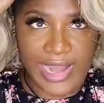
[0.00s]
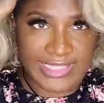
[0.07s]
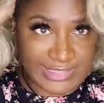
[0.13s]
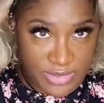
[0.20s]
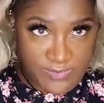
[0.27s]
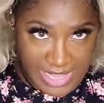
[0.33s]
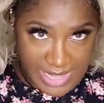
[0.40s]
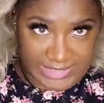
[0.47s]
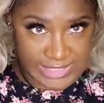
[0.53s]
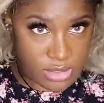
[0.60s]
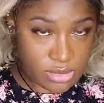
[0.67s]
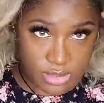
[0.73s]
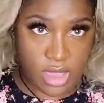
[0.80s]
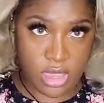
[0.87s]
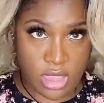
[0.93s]

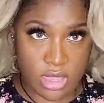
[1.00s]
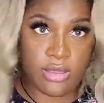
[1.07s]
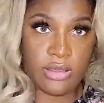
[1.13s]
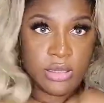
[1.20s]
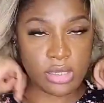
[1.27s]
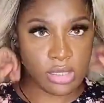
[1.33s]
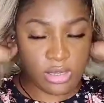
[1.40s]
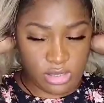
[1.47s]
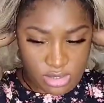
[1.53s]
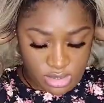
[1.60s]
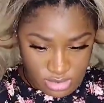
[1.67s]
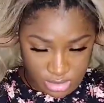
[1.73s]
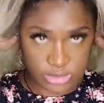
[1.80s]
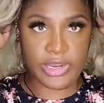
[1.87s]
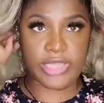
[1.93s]
and I was just pretty
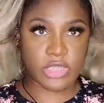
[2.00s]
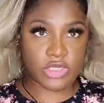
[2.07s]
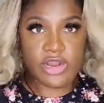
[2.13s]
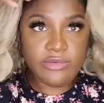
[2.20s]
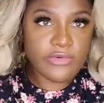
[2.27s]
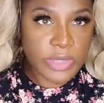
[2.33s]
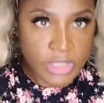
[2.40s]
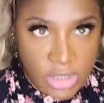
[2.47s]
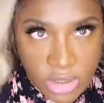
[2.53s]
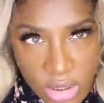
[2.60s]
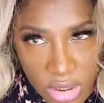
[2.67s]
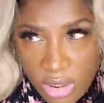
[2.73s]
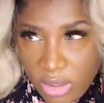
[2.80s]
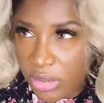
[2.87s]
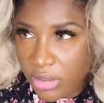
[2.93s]
much just talking
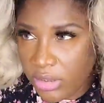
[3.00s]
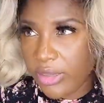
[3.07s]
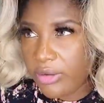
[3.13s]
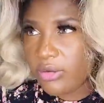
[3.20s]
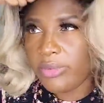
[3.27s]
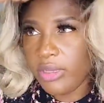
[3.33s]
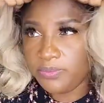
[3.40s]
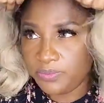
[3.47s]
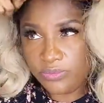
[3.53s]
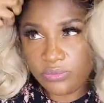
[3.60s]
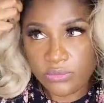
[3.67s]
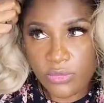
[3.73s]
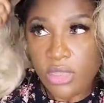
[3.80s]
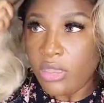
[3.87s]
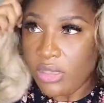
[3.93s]
myself through the process
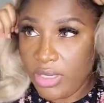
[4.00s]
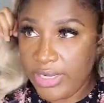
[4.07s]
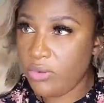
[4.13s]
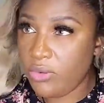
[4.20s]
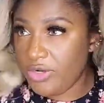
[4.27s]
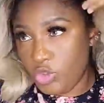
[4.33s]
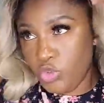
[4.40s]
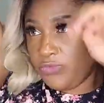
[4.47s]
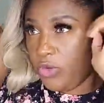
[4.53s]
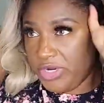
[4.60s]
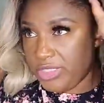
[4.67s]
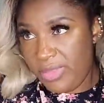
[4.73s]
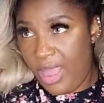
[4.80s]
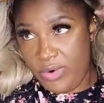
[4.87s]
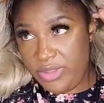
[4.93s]
or whatever and stuff like
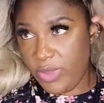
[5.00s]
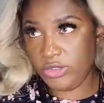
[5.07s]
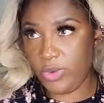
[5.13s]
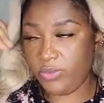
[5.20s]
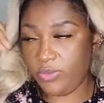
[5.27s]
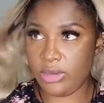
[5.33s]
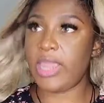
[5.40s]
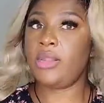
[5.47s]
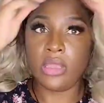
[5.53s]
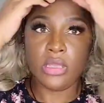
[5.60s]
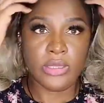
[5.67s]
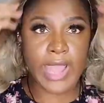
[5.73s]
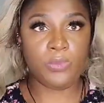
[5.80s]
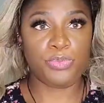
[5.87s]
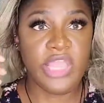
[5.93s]
that and just kind of
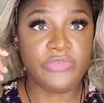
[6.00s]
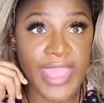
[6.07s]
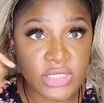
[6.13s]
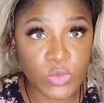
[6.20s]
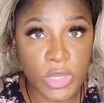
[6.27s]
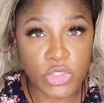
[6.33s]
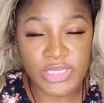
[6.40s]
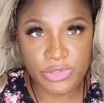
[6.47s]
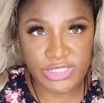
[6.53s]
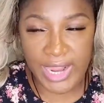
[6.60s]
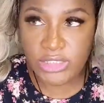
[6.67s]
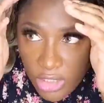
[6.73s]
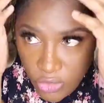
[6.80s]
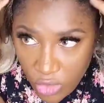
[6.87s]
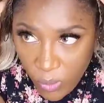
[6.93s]
talking about the
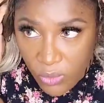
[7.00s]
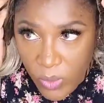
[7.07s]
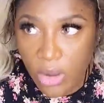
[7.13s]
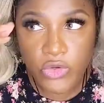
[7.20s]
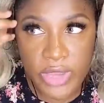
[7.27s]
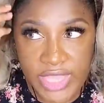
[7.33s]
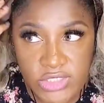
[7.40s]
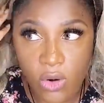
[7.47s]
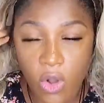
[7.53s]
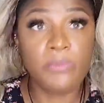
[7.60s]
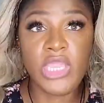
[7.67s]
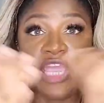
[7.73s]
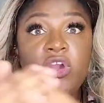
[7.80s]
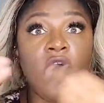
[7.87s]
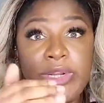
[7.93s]
health of your
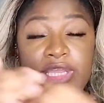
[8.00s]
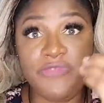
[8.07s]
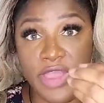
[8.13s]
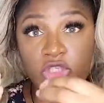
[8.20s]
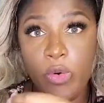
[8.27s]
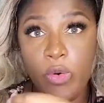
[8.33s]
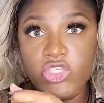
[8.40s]
scalp.